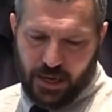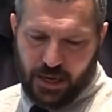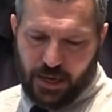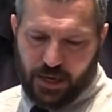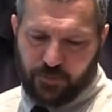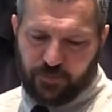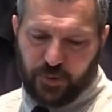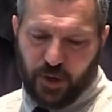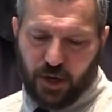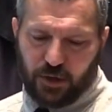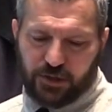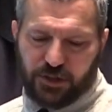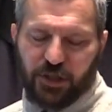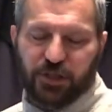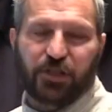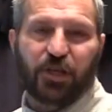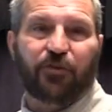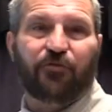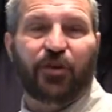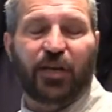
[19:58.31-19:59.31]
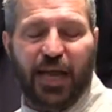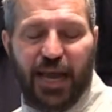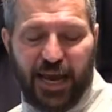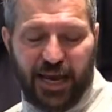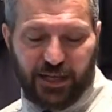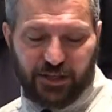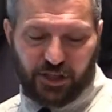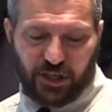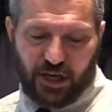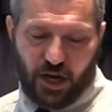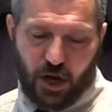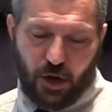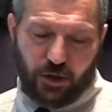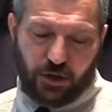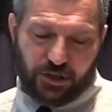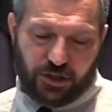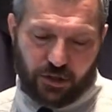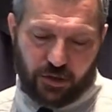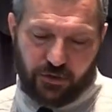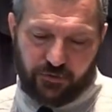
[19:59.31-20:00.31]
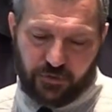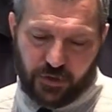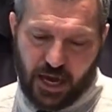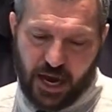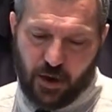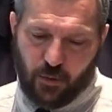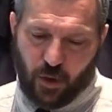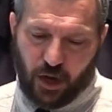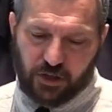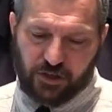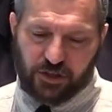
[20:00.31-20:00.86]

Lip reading: It poses as an angel of light while